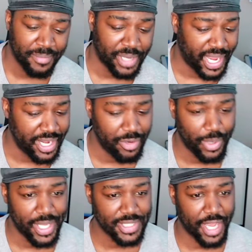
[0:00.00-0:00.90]
But
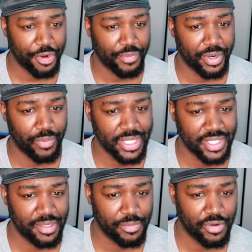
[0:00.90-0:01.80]
anyways, I don't want to
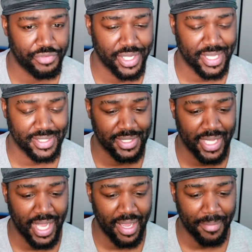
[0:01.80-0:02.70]
waste any more of you guys'
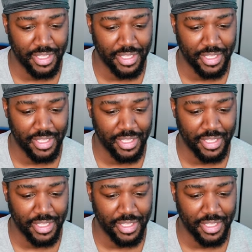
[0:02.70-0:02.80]
time.